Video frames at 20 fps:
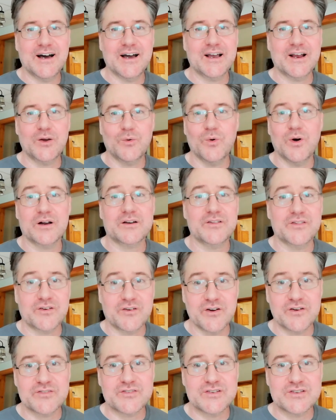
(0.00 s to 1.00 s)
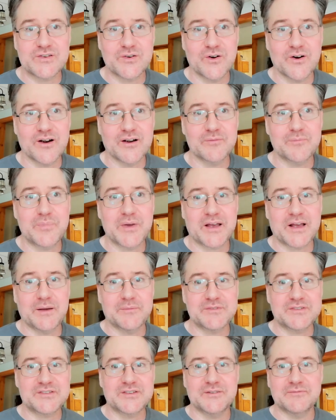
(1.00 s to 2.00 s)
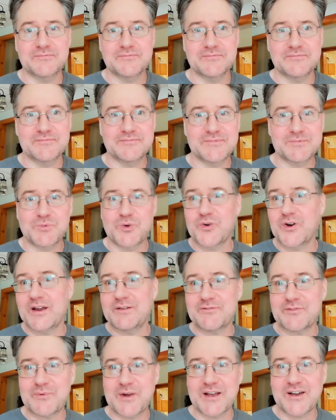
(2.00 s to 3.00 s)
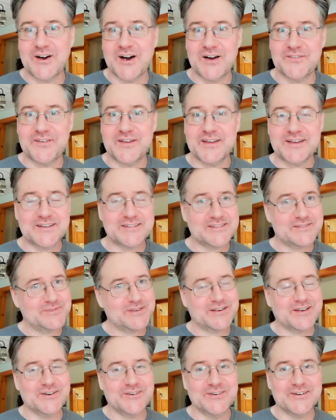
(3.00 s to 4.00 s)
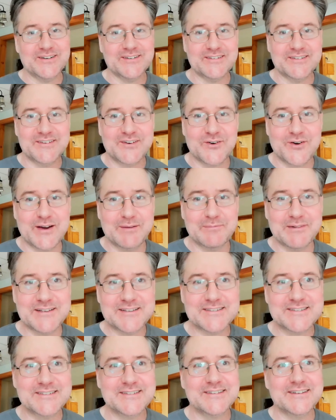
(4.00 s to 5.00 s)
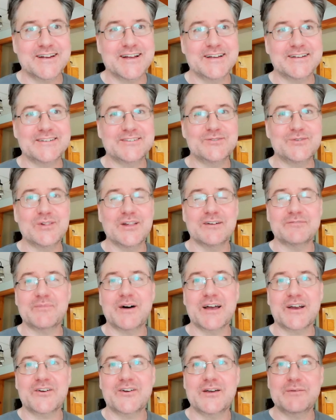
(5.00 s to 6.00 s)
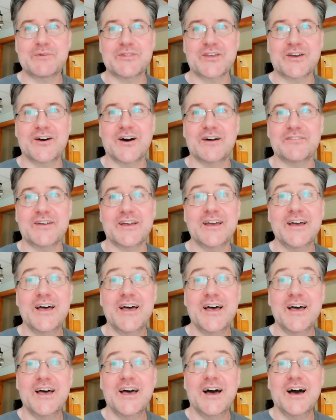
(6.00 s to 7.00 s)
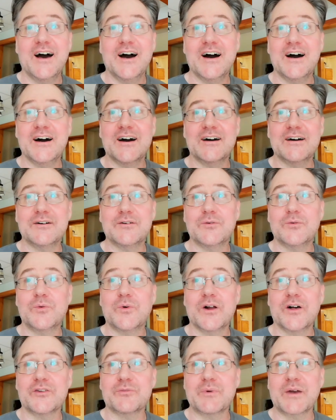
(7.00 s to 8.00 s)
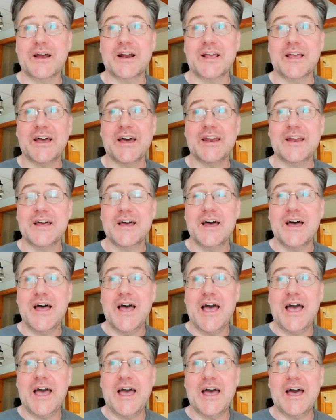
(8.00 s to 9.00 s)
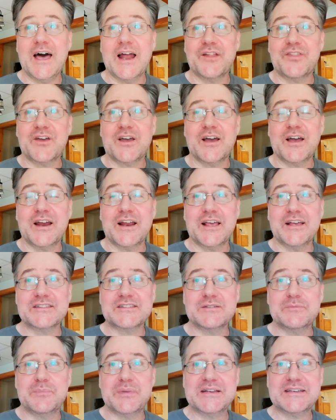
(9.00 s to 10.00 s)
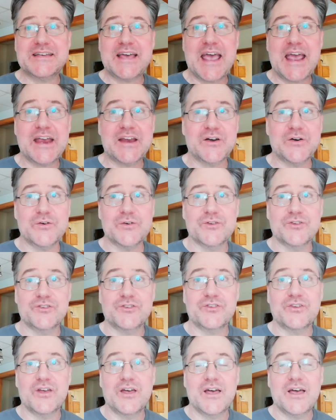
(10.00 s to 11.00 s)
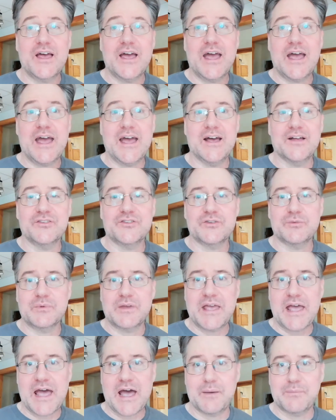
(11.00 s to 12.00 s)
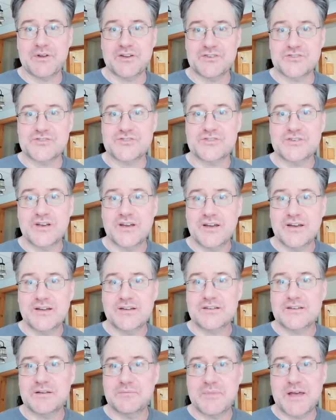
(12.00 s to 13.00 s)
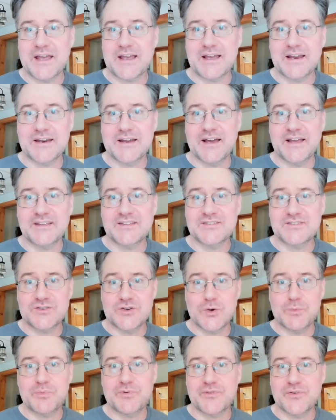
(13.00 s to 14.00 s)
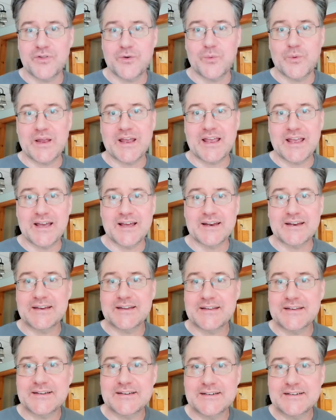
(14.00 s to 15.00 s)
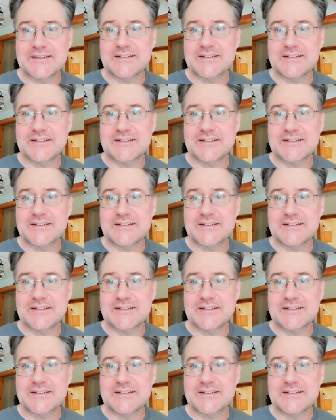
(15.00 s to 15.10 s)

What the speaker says: I'm going to walk to the grocery store, pick up some cream for my coffee, because I've been going creamless, and I do love my cream in the coffee. What else am I going to get? And I think I'm going to get some potatoes and some cabbage to make a nice soup for the weekend.